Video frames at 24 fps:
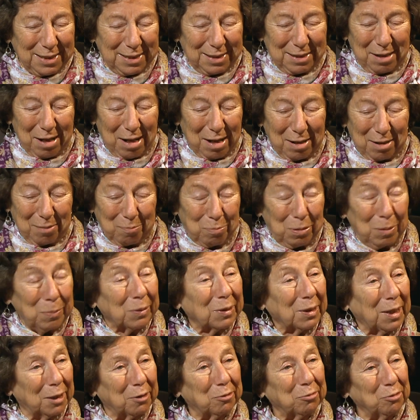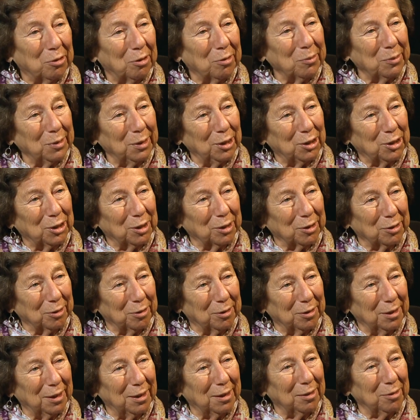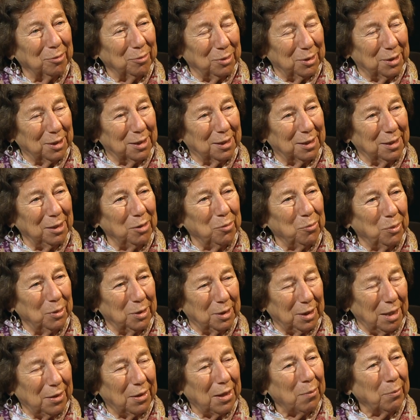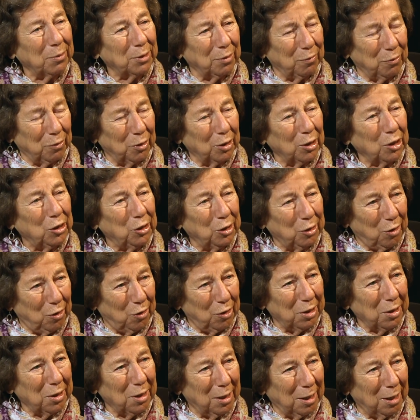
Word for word: uh, people got along with each other. Yeah. It was it was uh, that was a very good thing that